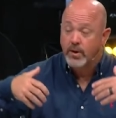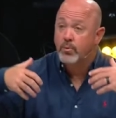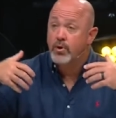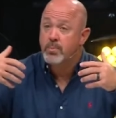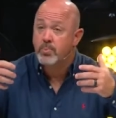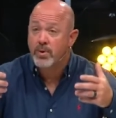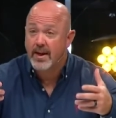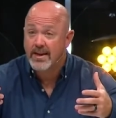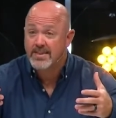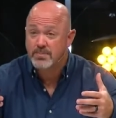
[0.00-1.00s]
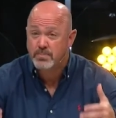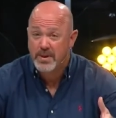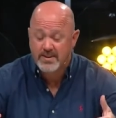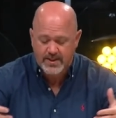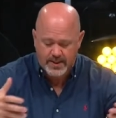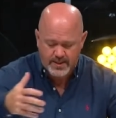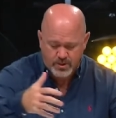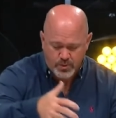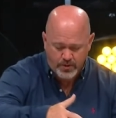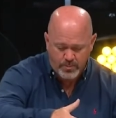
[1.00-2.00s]
replace
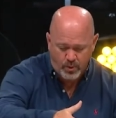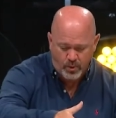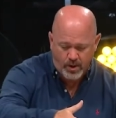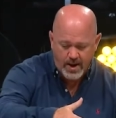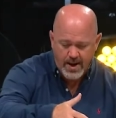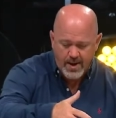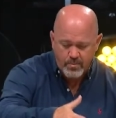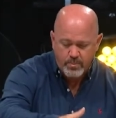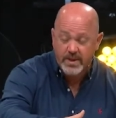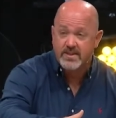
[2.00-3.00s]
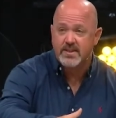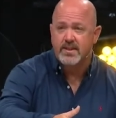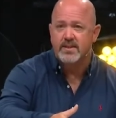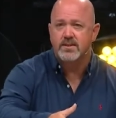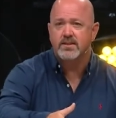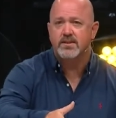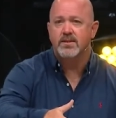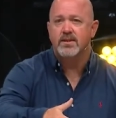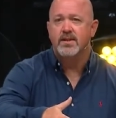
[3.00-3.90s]
busyness with more busyness.